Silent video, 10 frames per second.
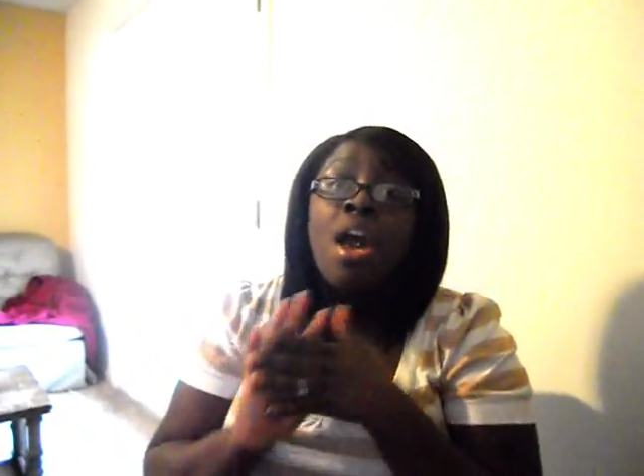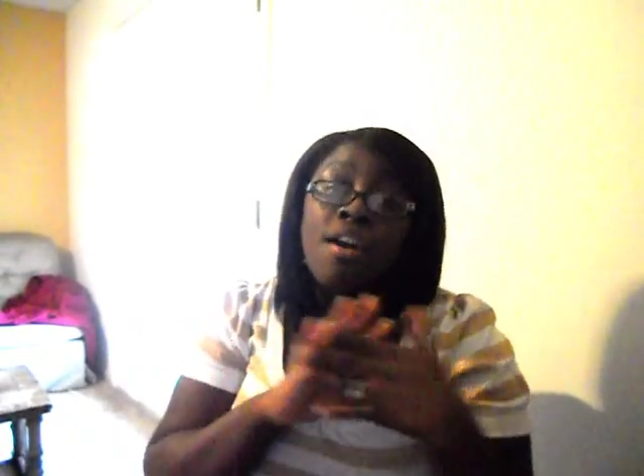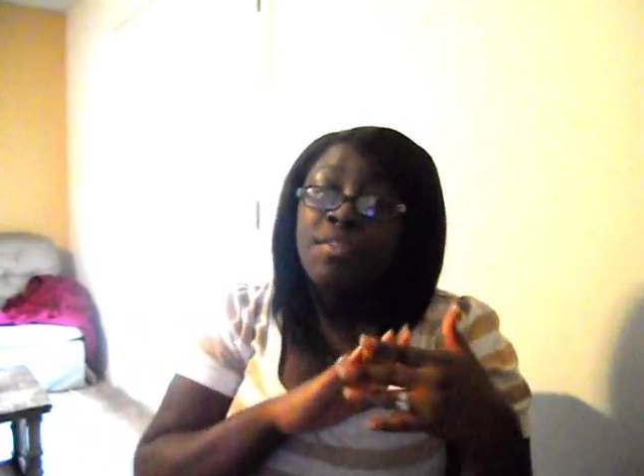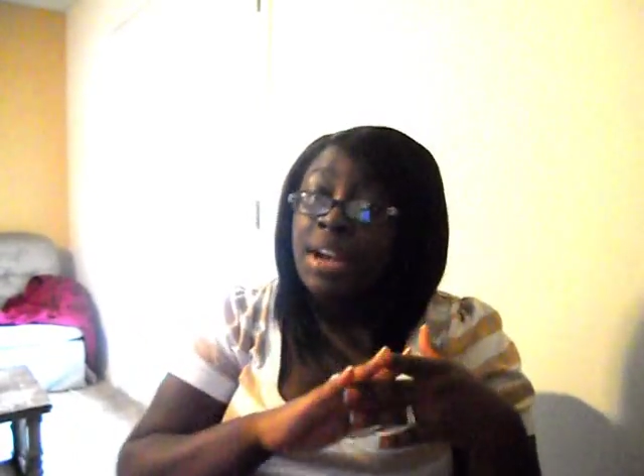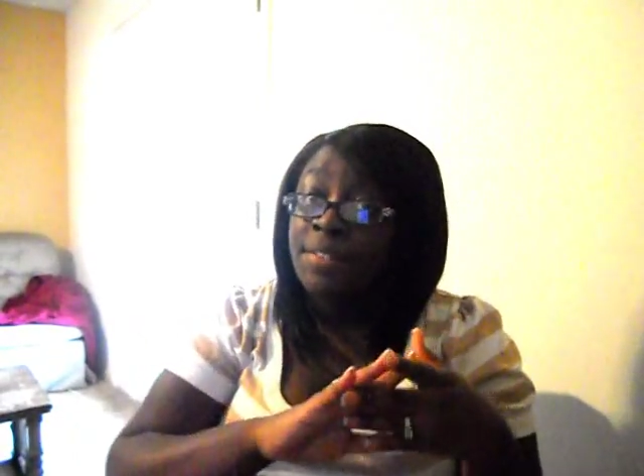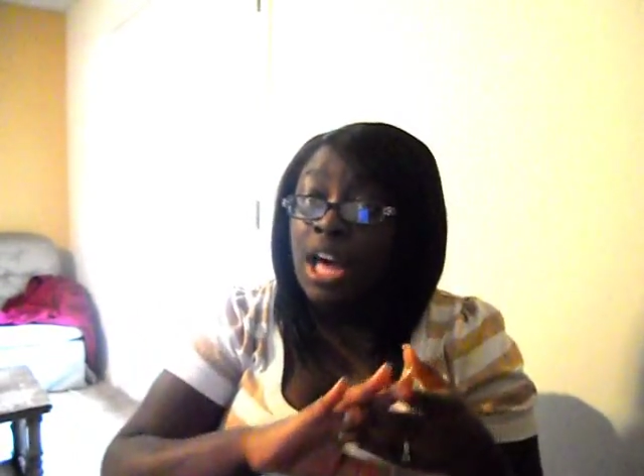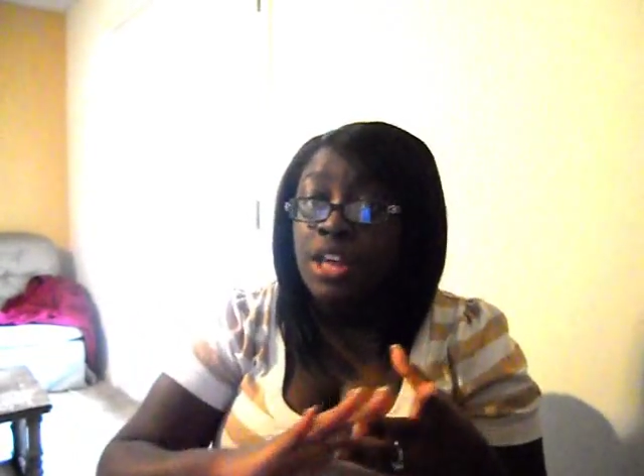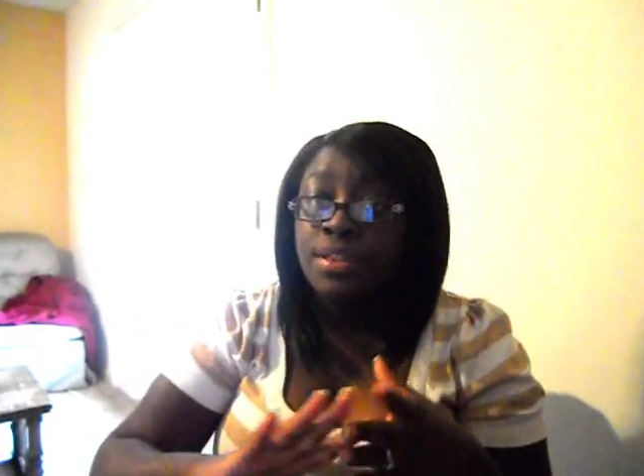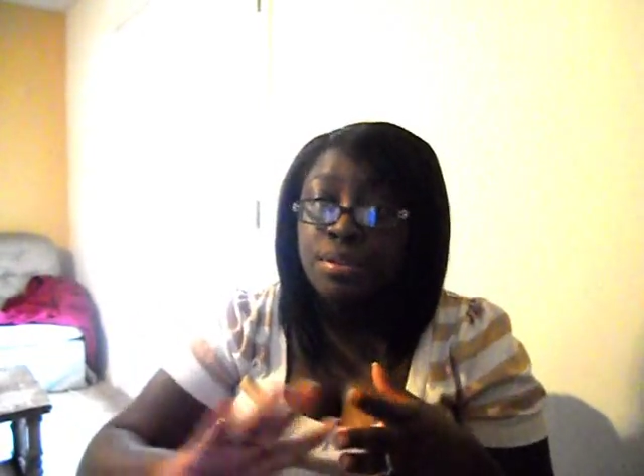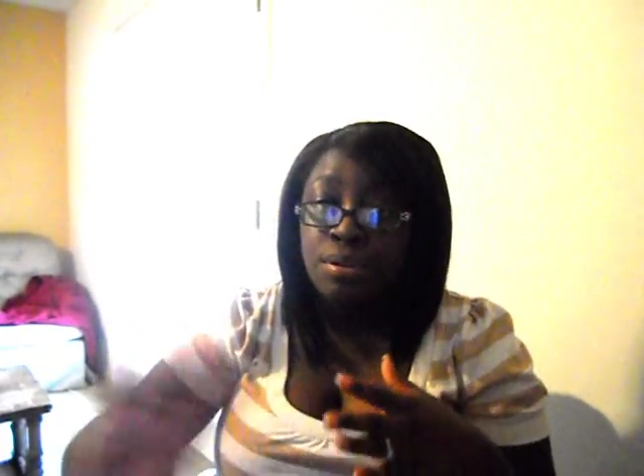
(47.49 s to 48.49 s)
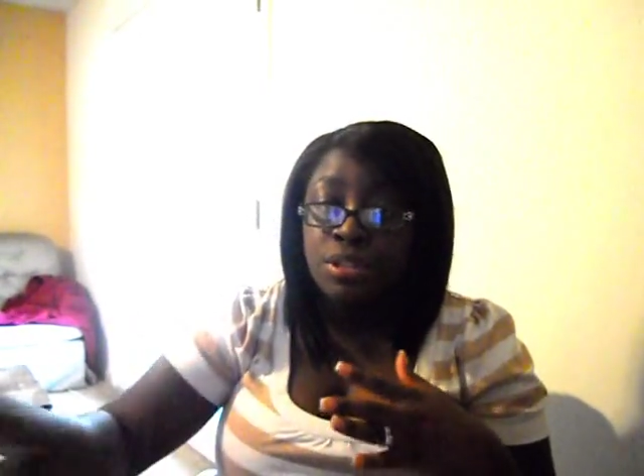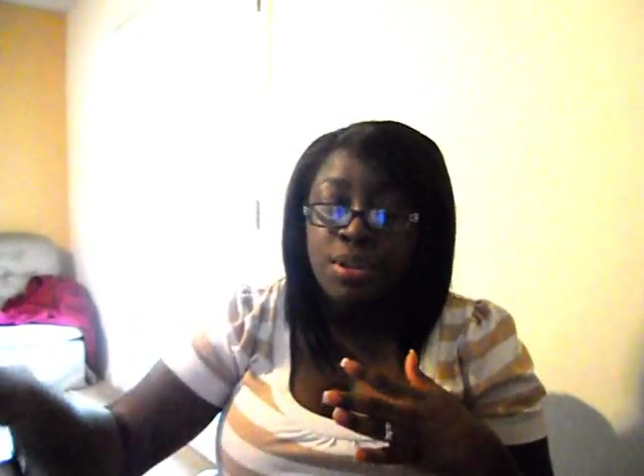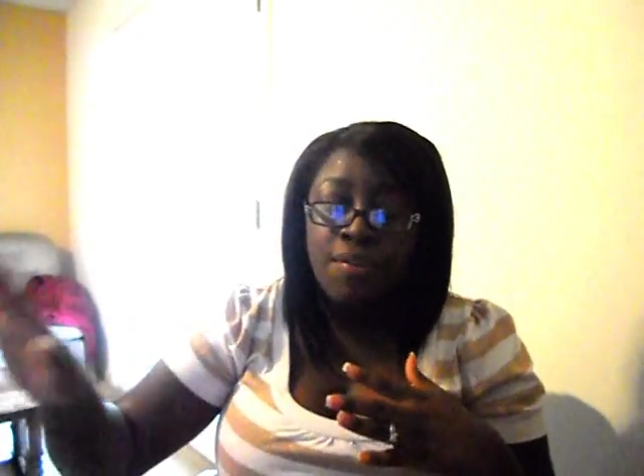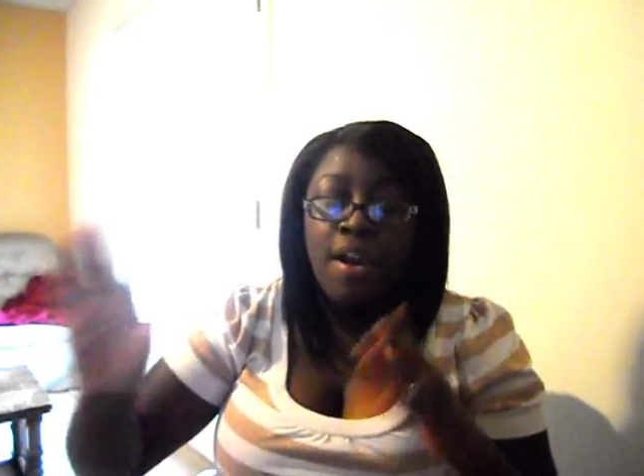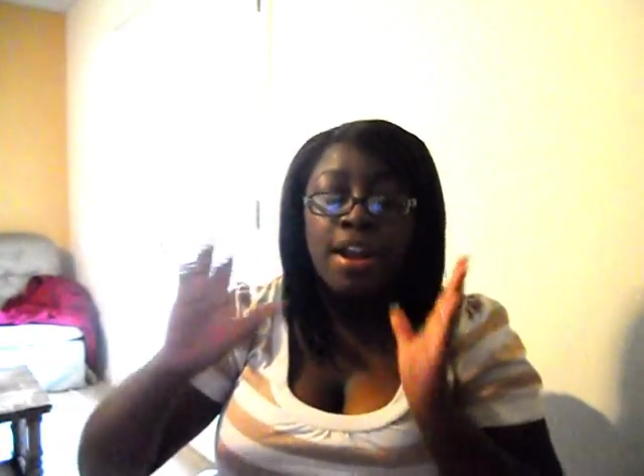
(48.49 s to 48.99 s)
of what I've gone through
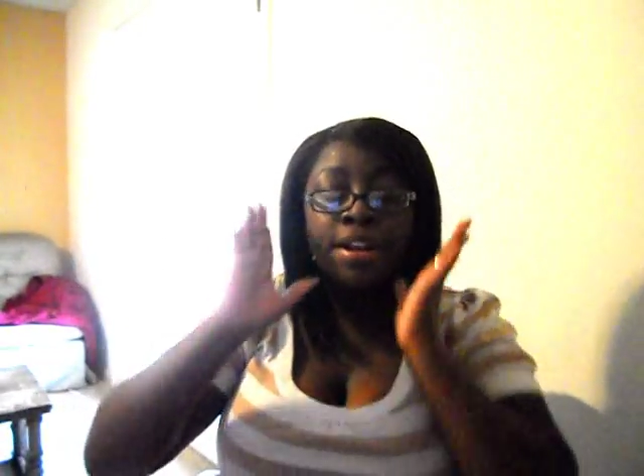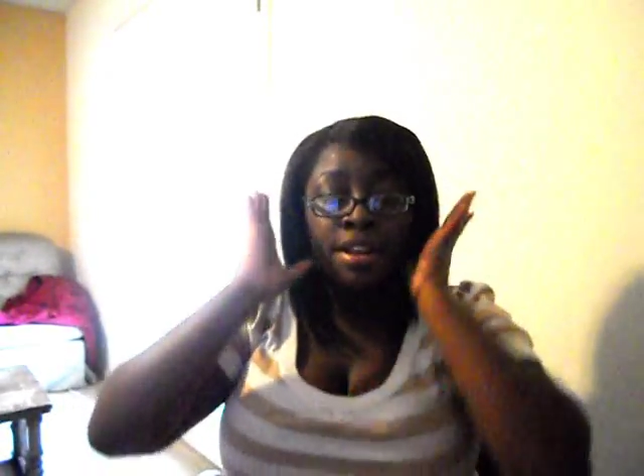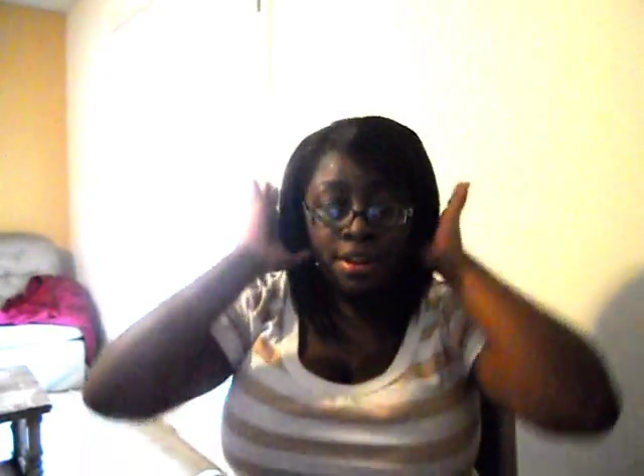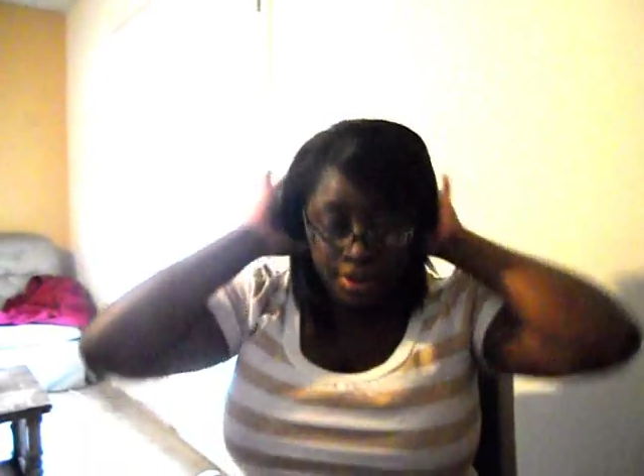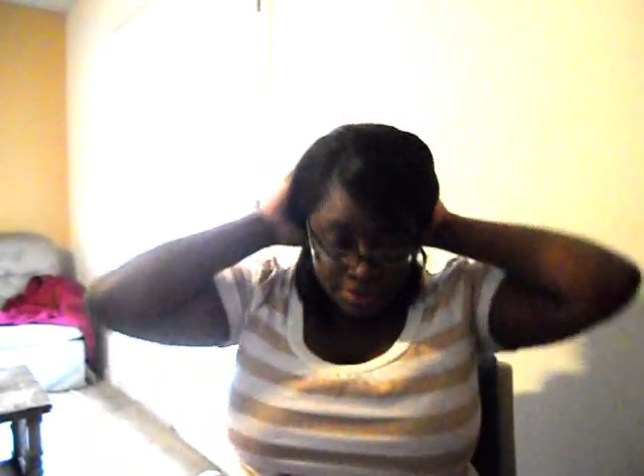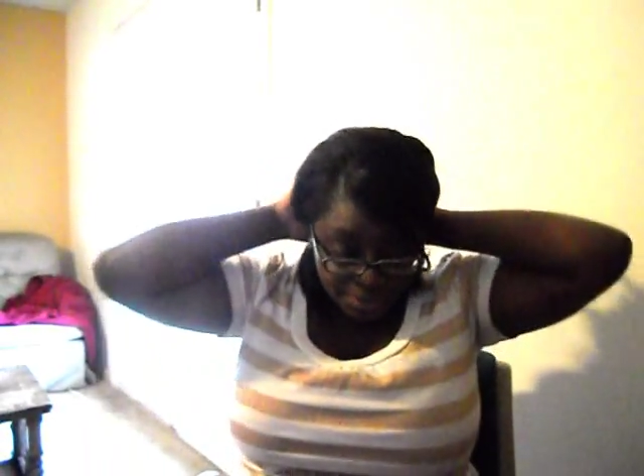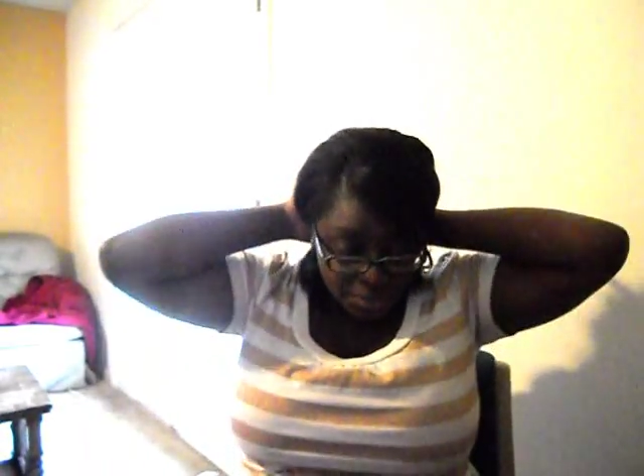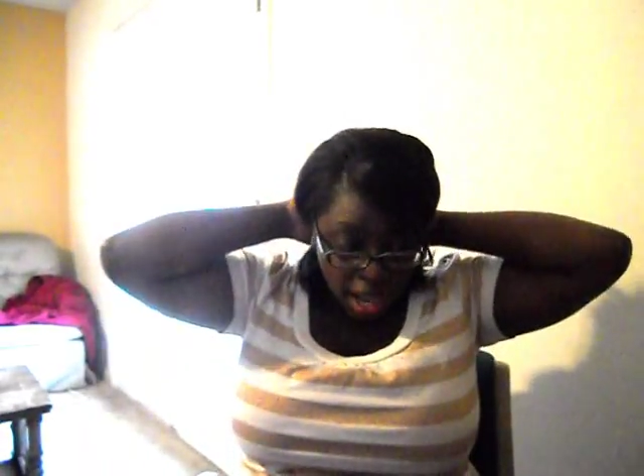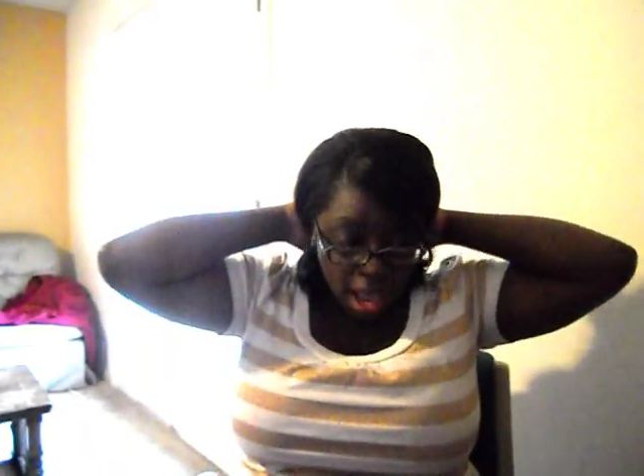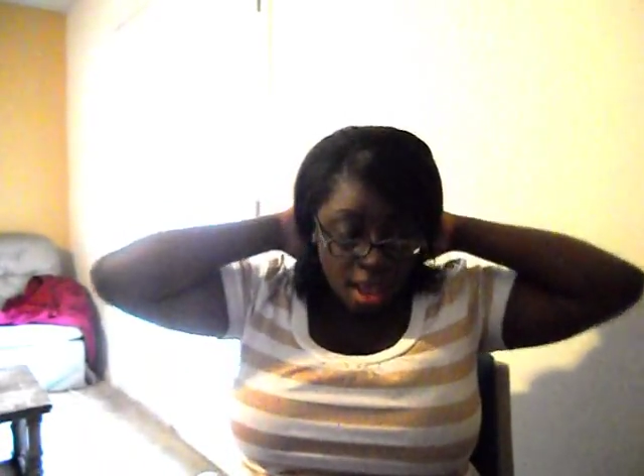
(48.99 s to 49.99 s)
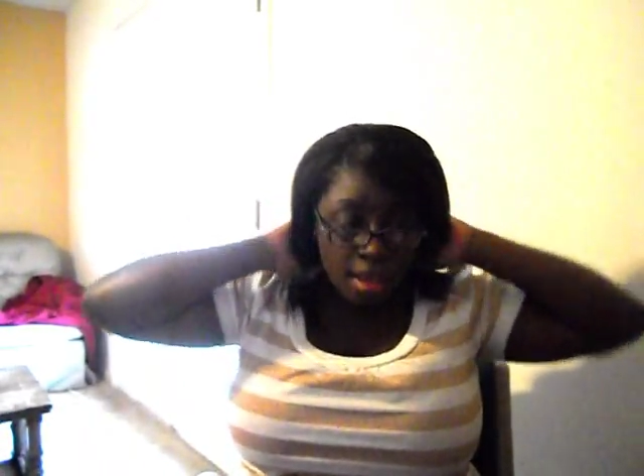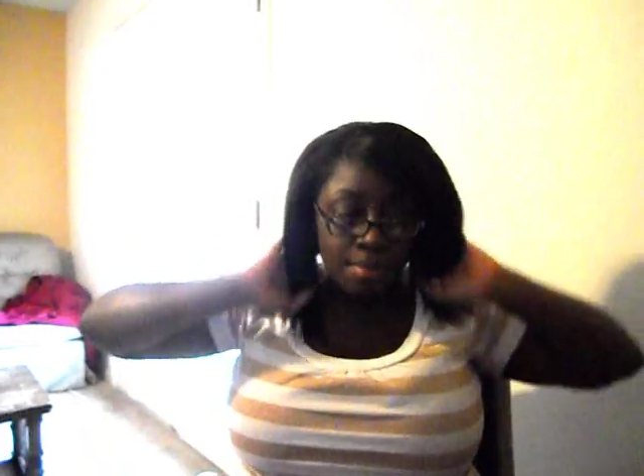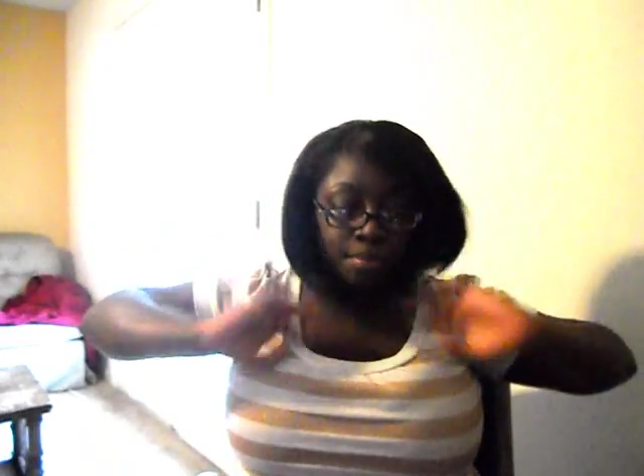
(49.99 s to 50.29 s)
so far. Um,